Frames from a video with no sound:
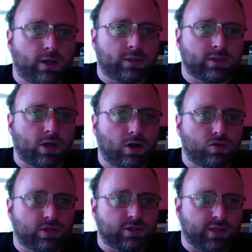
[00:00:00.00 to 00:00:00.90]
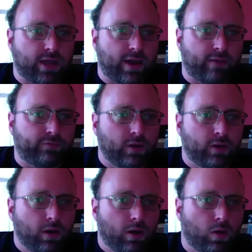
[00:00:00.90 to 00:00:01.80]
a coaching staff
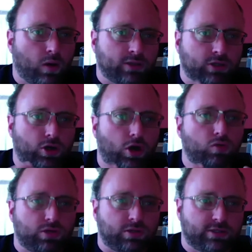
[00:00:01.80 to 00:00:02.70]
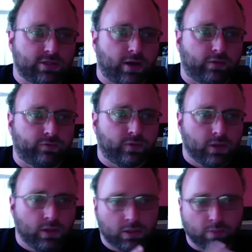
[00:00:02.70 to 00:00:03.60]
or as a coach himself
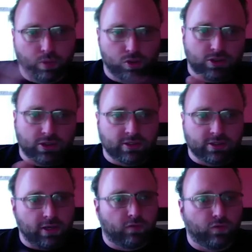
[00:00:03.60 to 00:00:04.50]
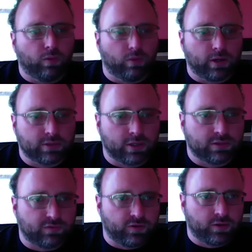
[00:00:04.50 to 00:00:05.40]
to push this needle forward as
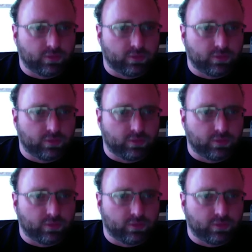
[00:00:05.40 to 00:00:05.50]
a field?